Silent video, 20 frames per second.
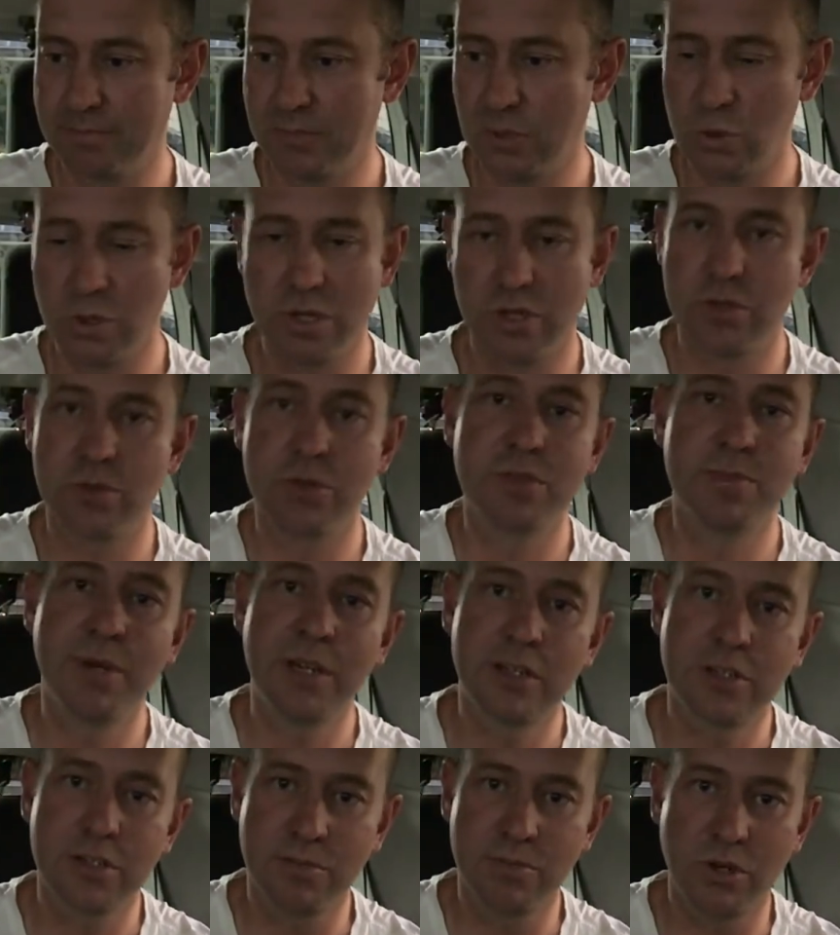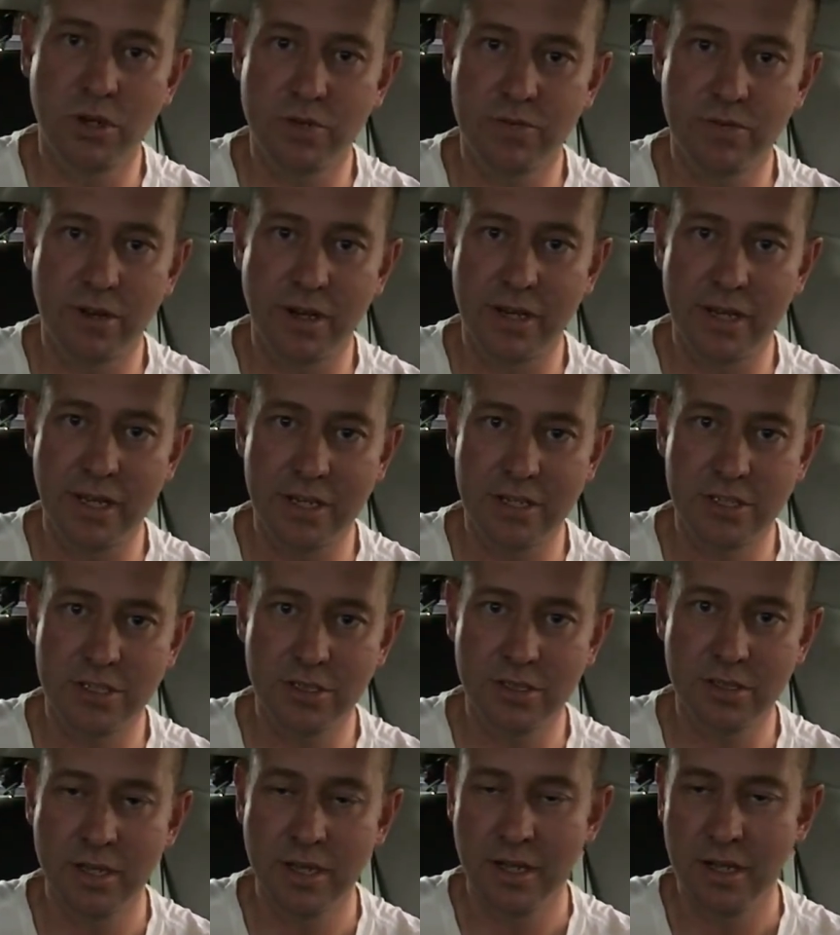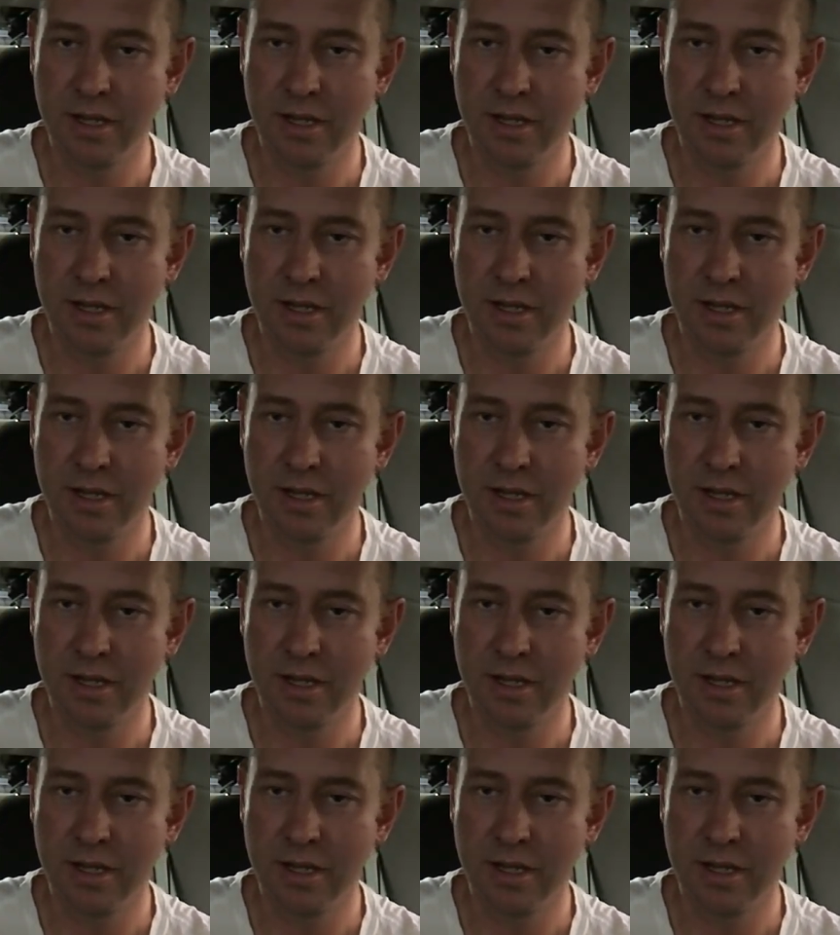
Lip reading: all you got to do is mention Modified Action,